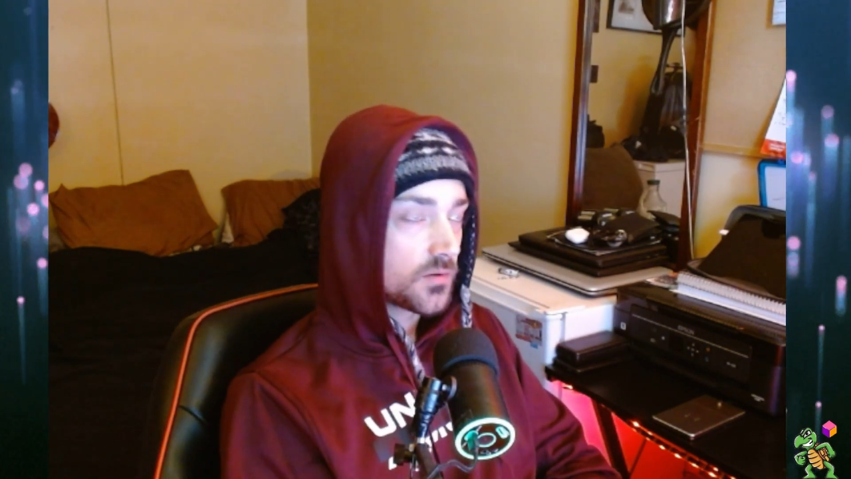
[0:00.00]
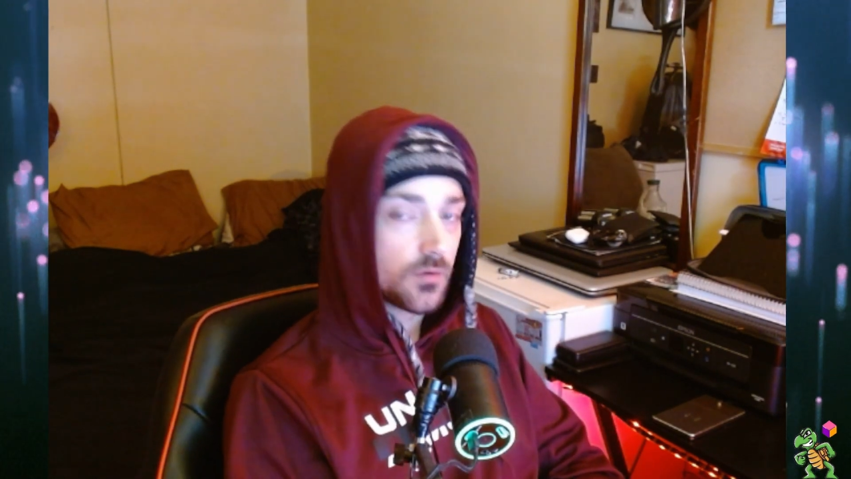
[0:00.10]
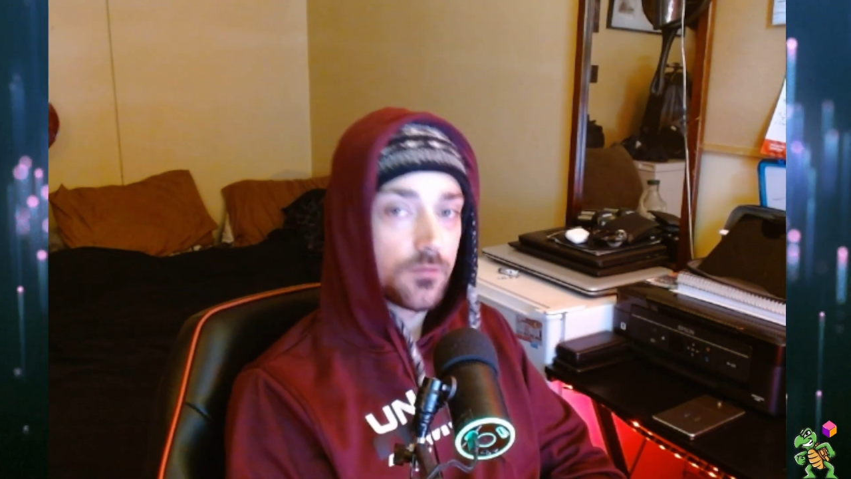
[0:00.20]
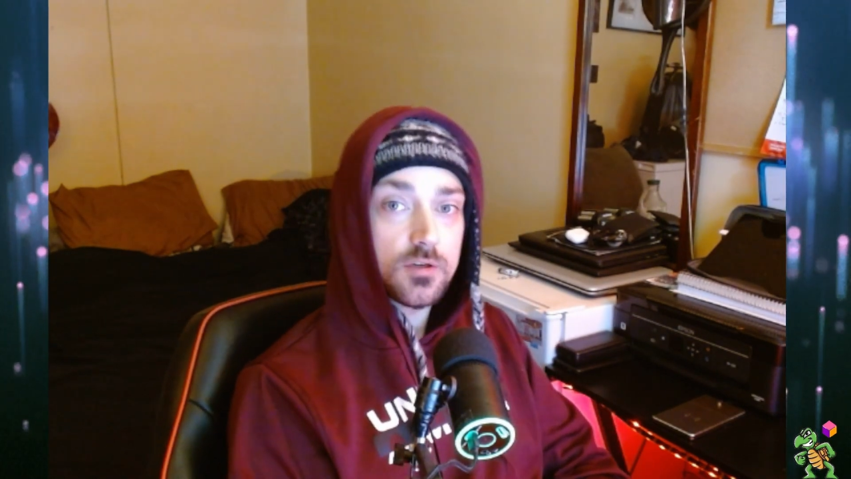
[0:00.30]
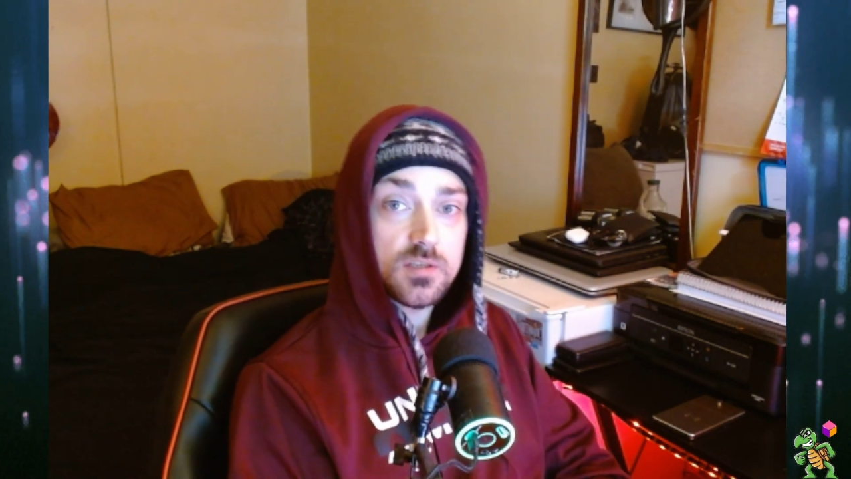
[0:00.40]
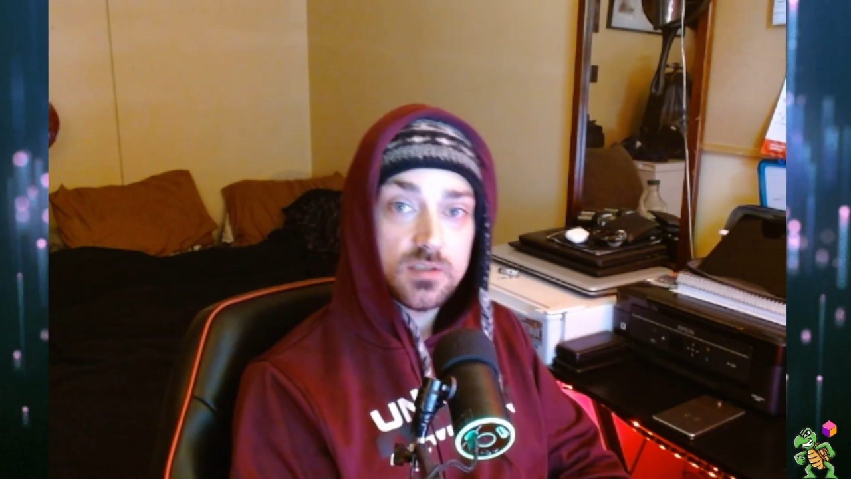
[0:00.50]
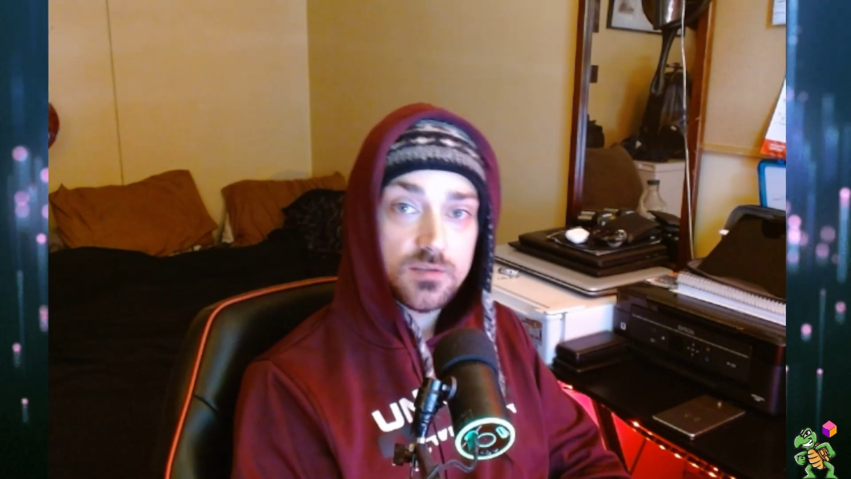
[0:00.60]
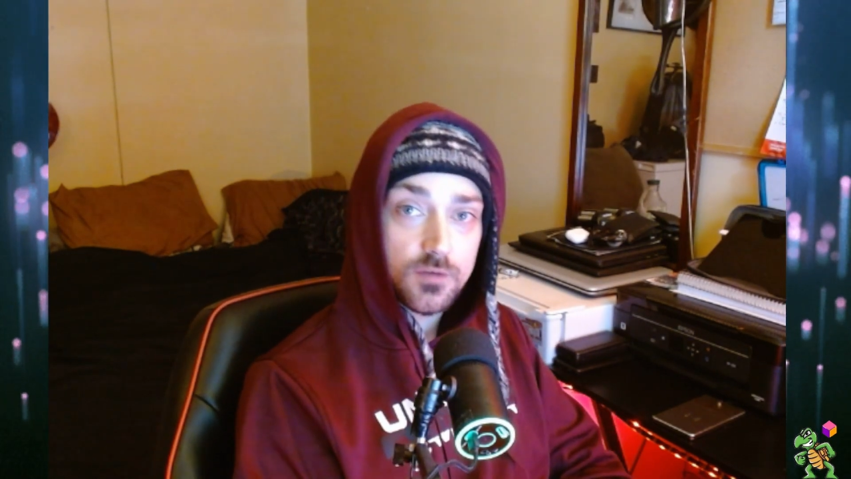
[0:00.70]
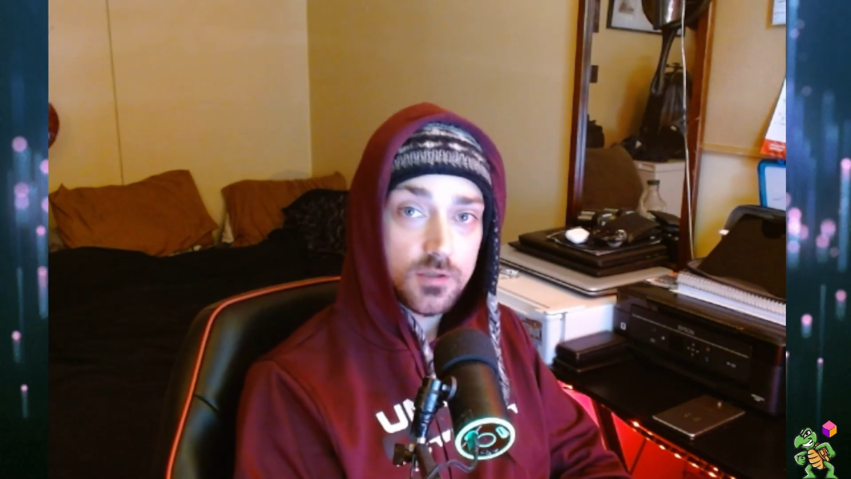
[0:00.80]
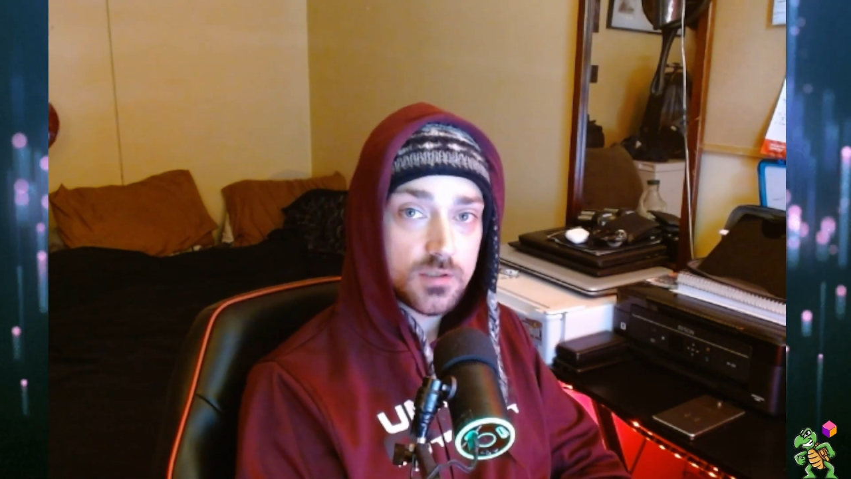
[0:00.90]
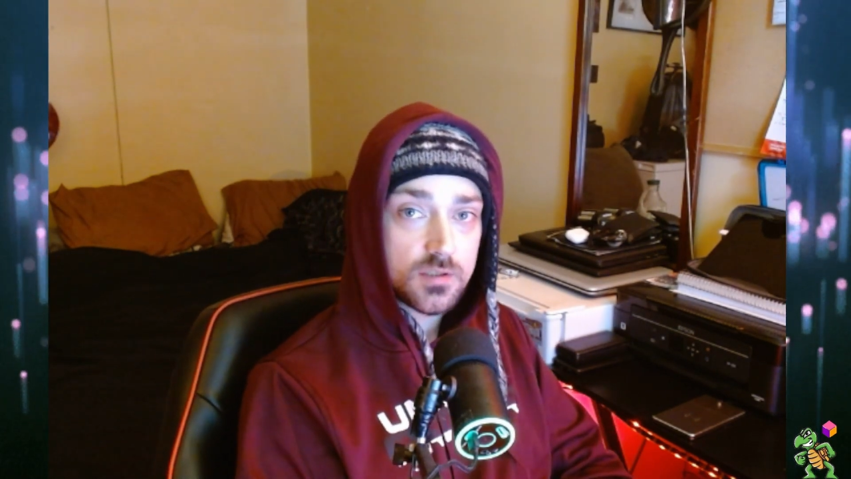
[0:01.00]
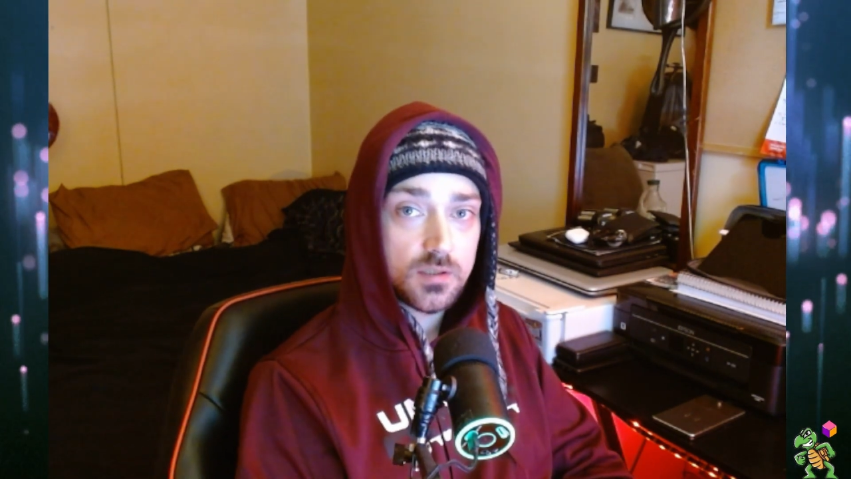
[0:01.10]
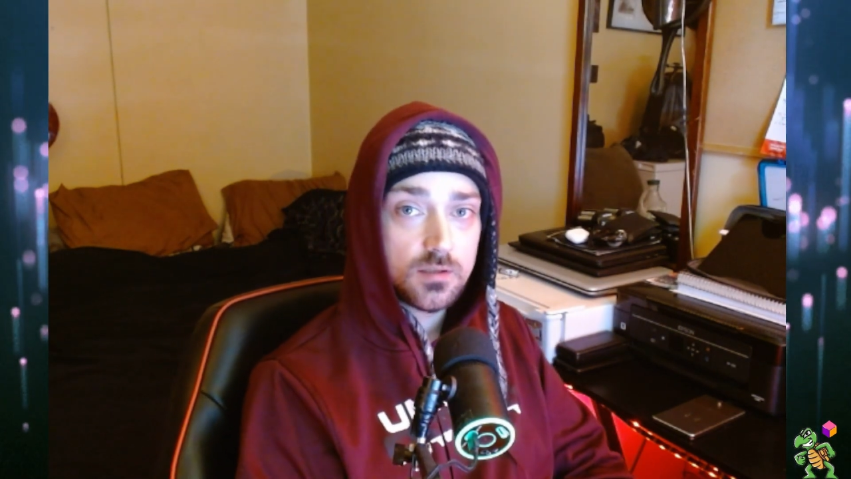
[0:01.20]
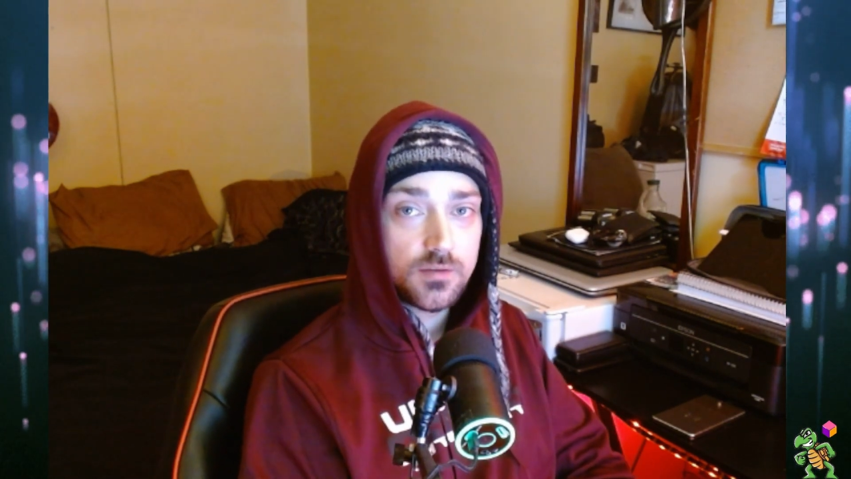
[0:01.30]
So first things first,